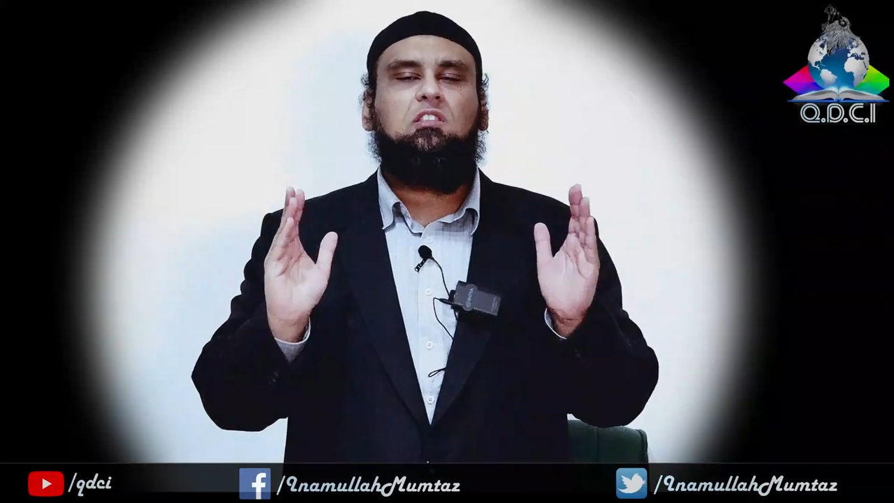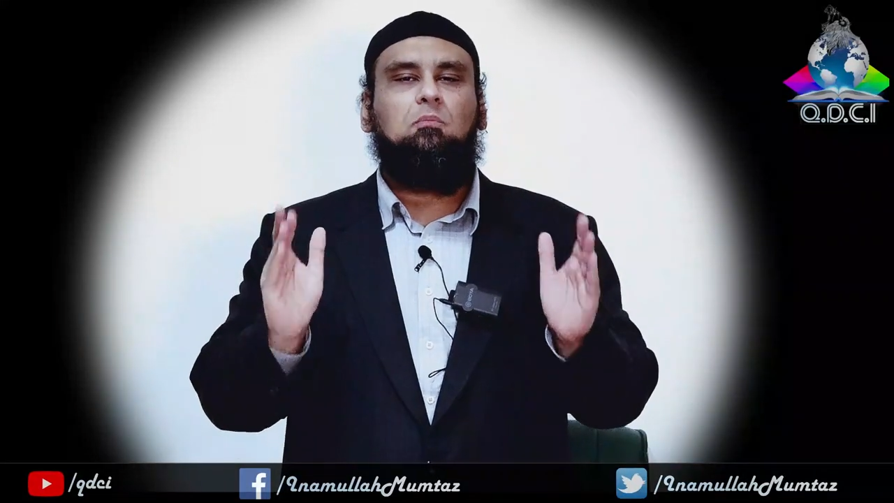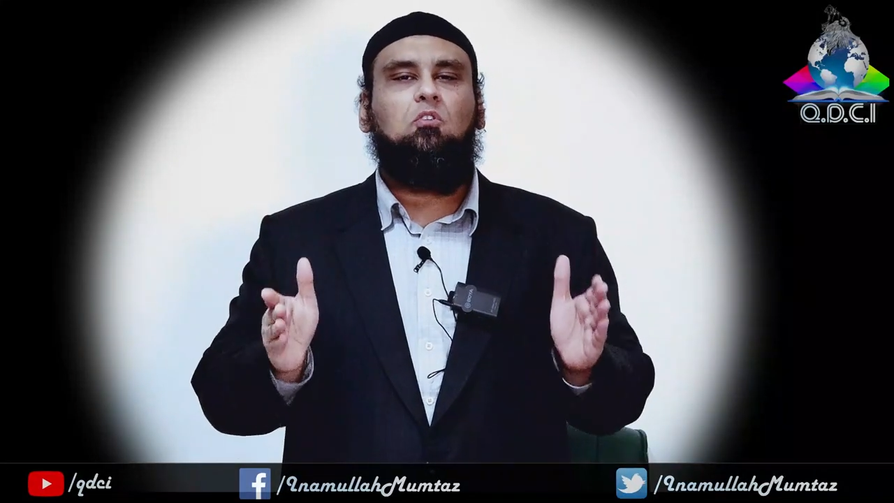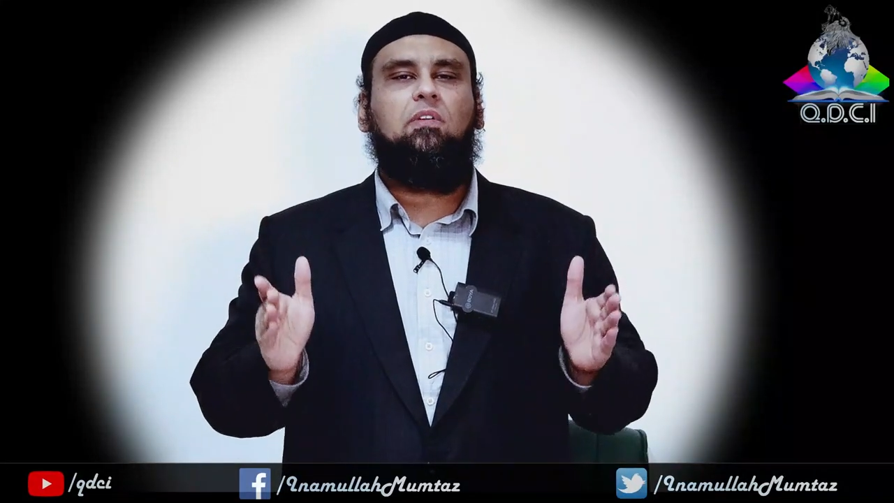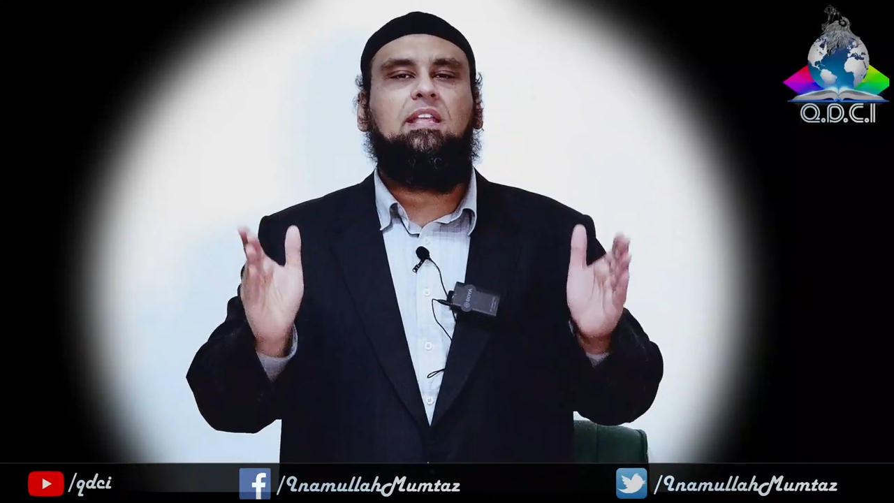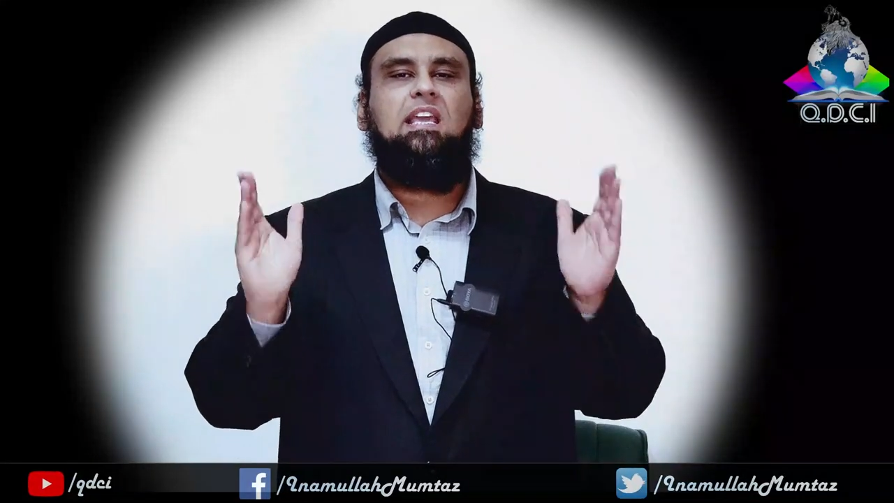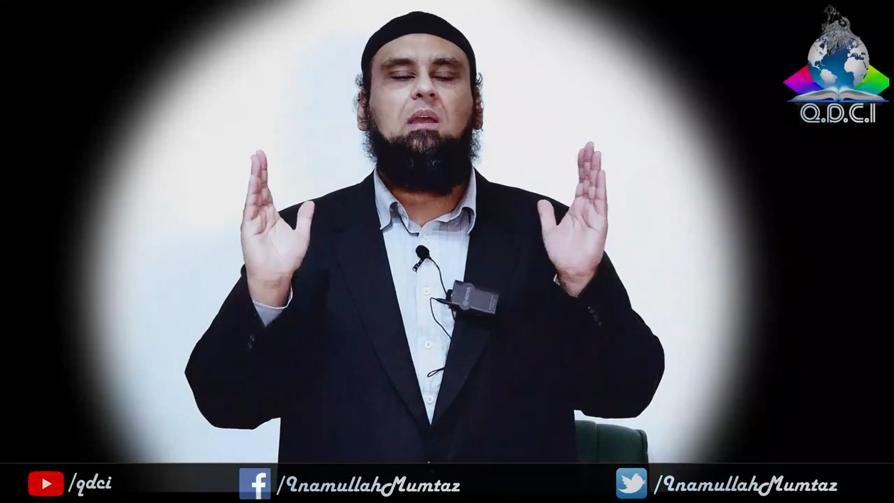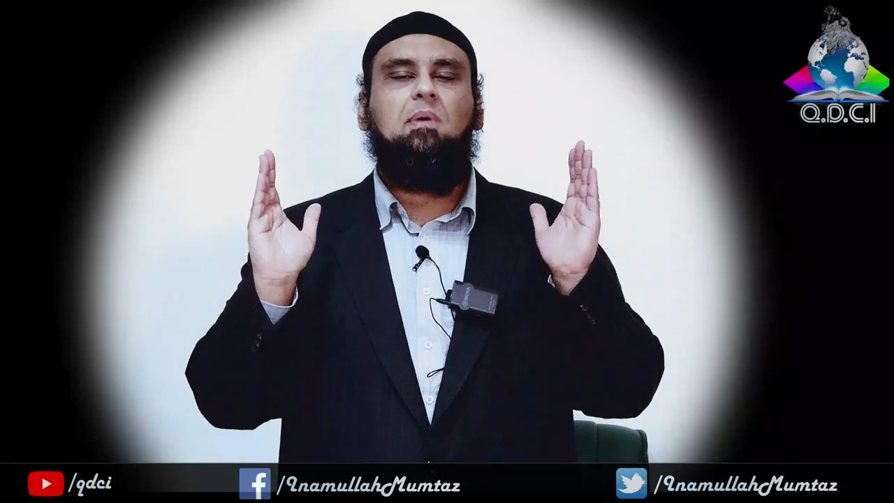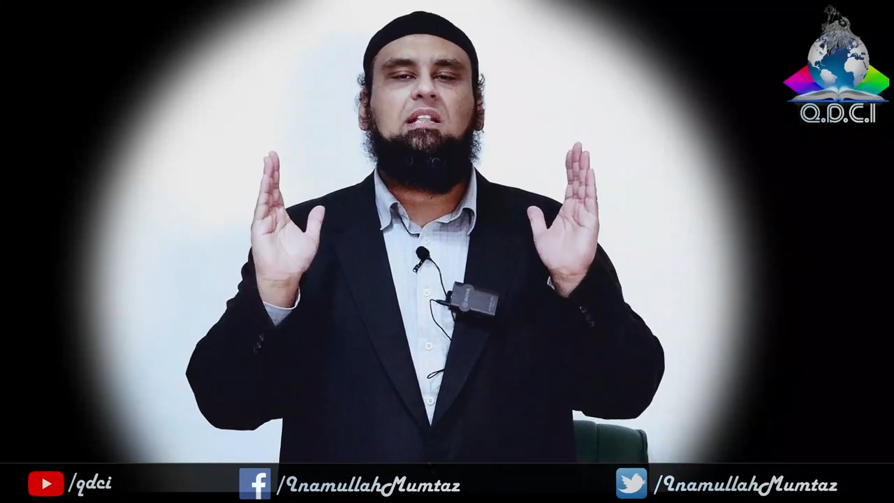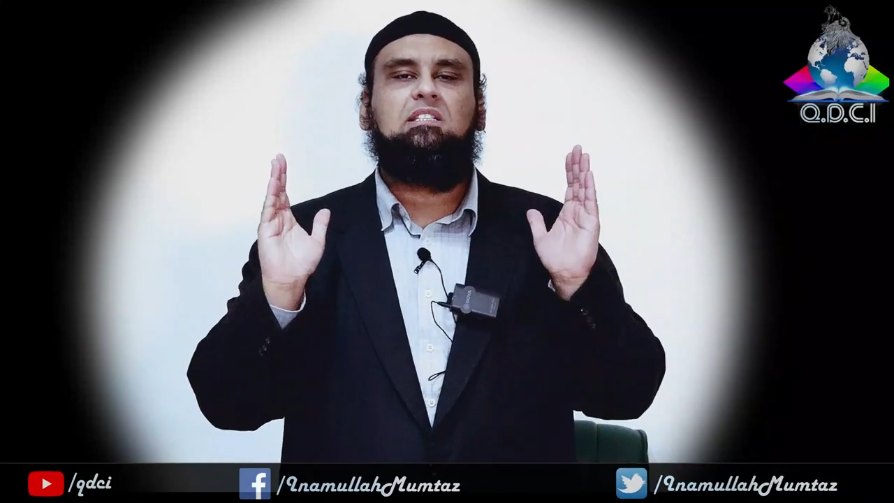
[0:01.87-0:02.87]
the movie The
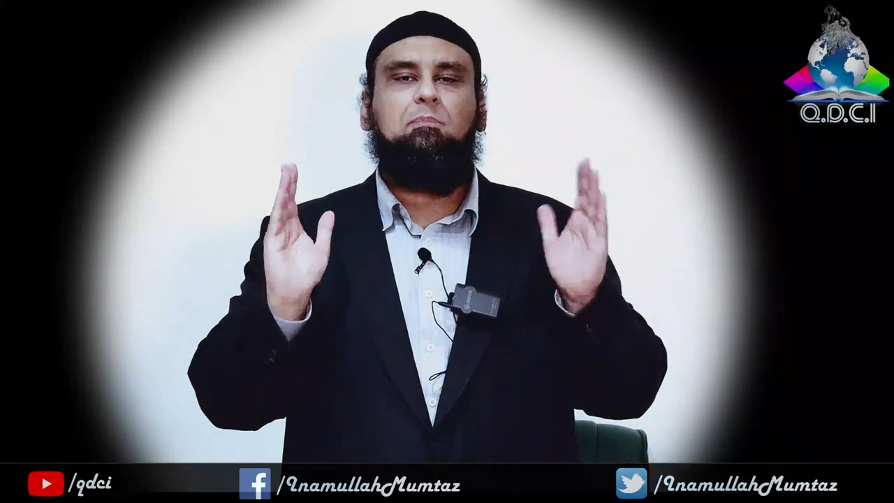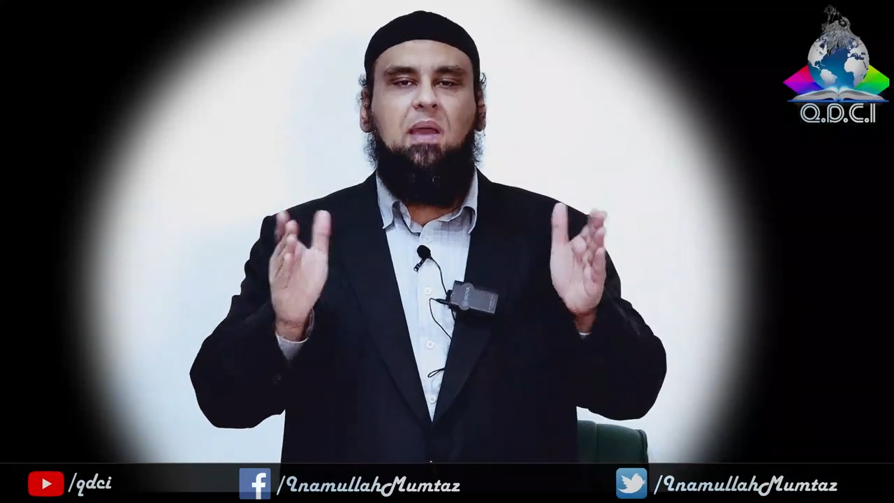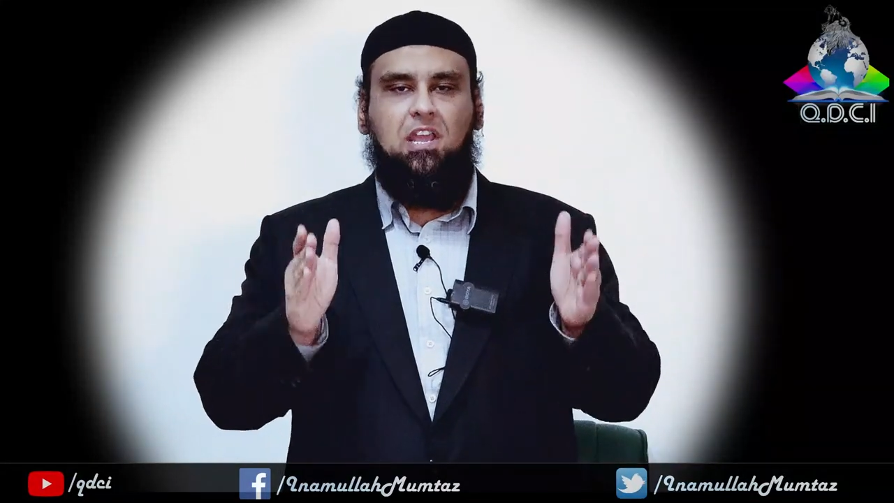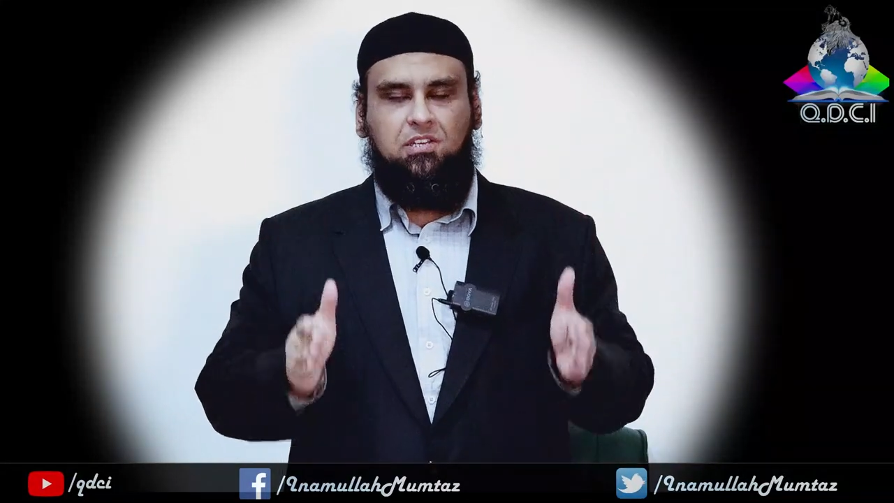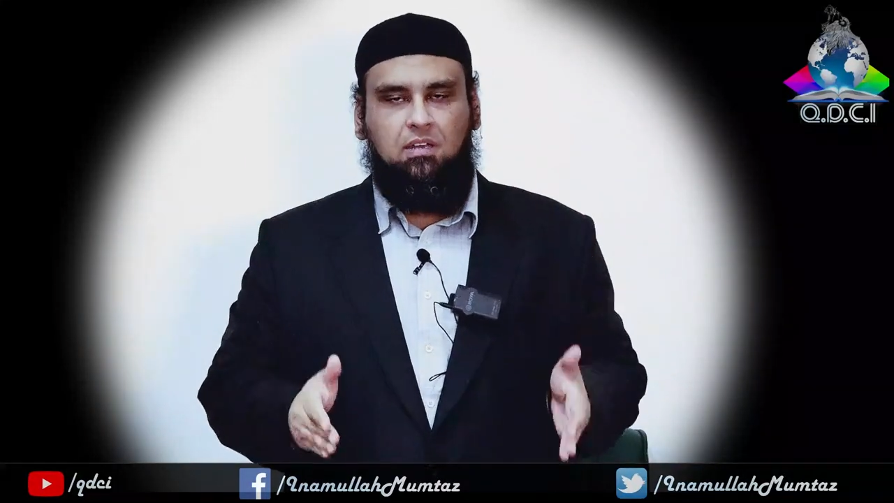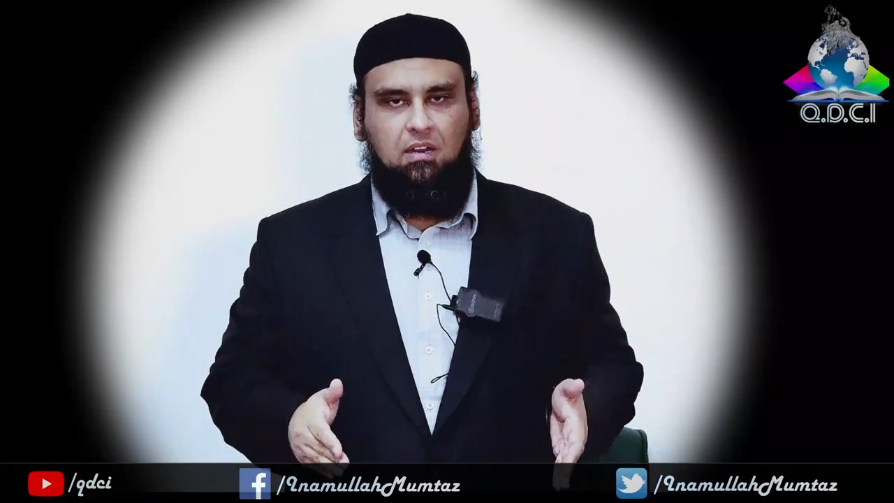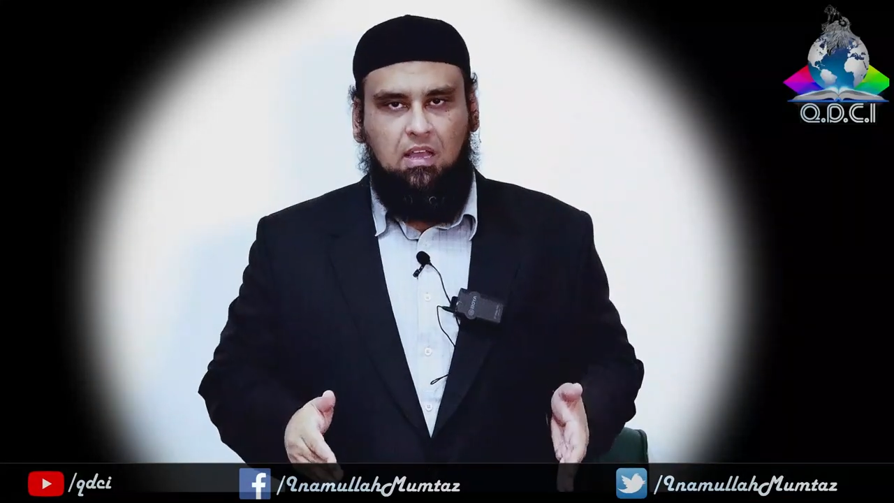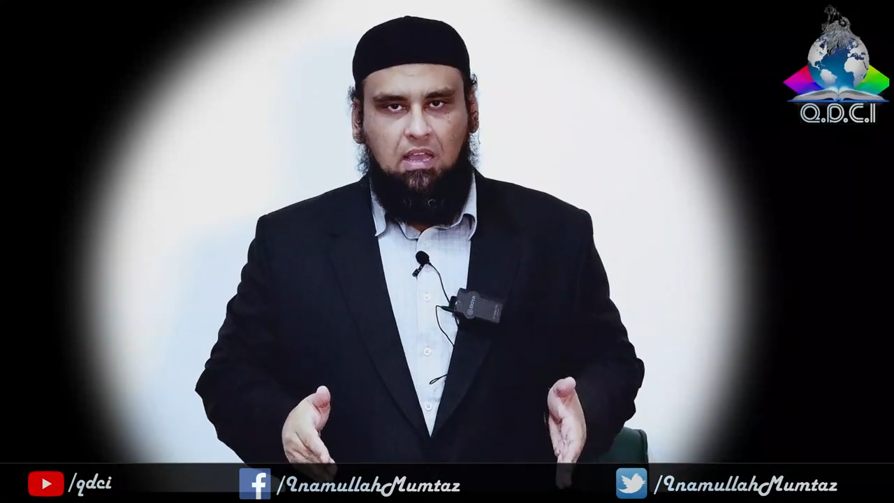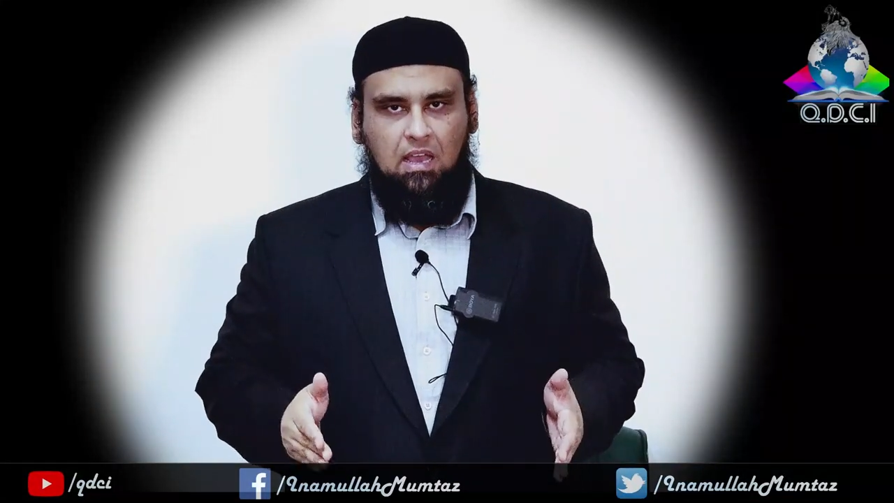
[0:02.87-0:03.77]
Emancipation.